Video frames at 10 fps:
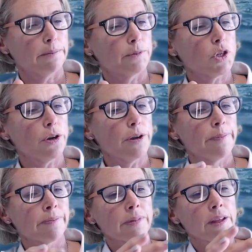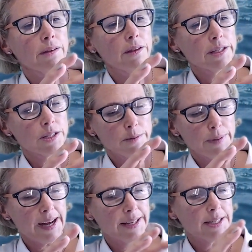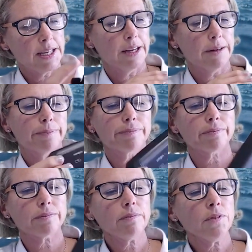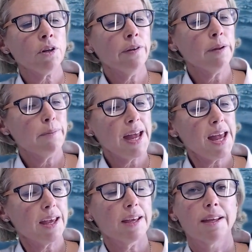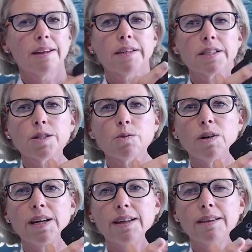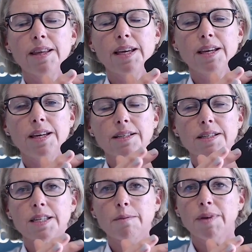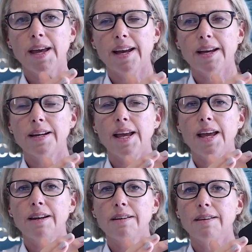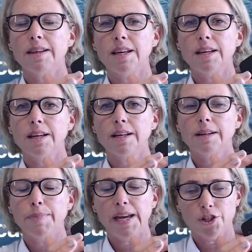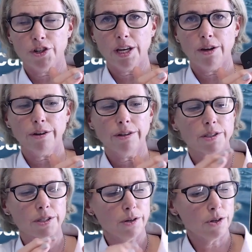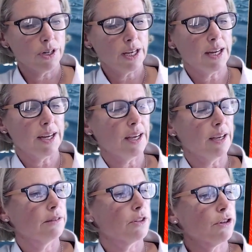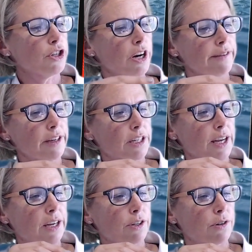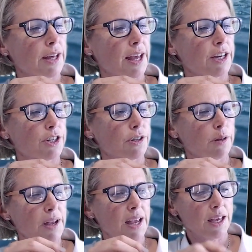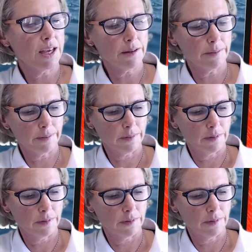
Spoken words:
So that's the parts there. On the back, this is where the SIM card and the battery go. So you need a screwdriver to undo the hatch on the back here.